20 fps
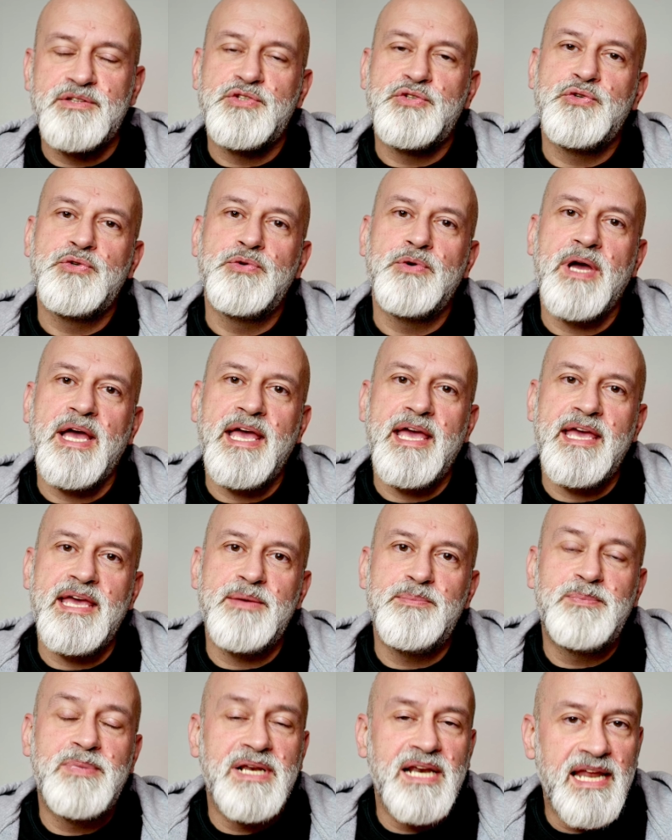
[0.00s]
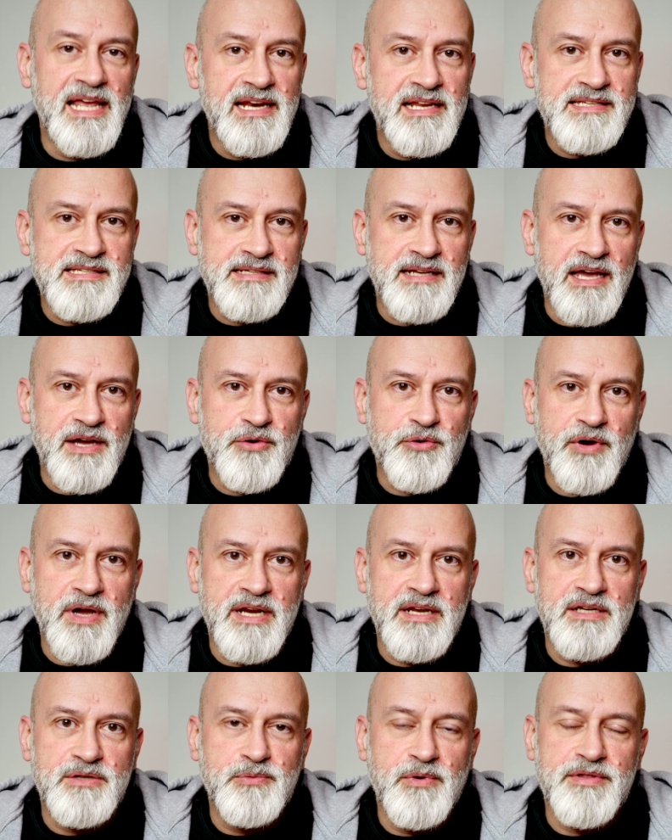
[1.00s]
to a playlist that I
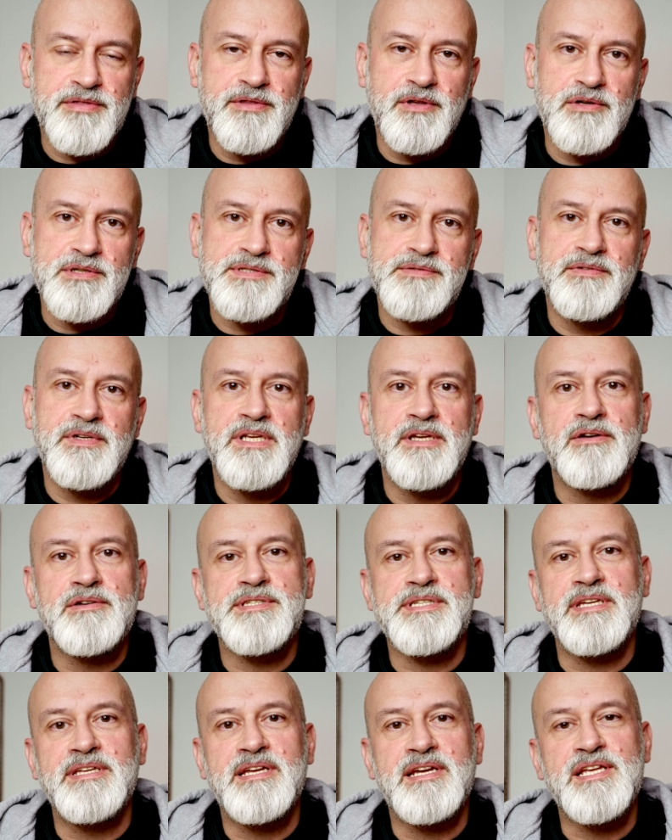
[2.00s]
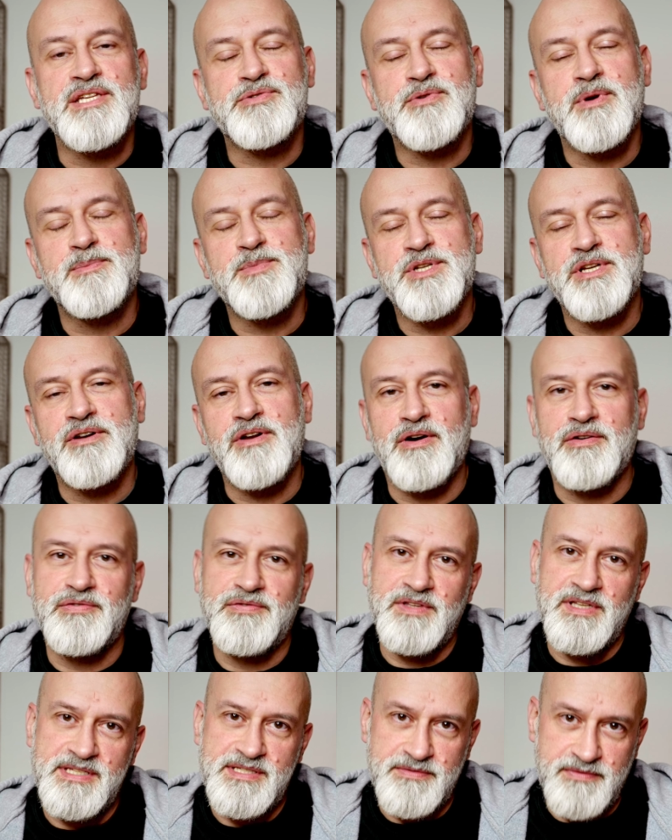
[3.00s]
created with those videos in the description of
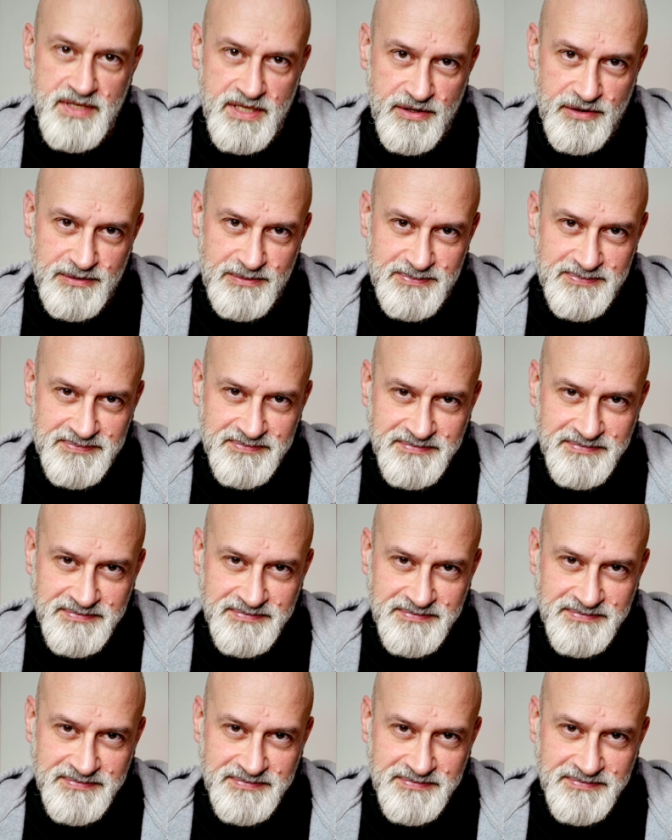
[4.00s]
this video.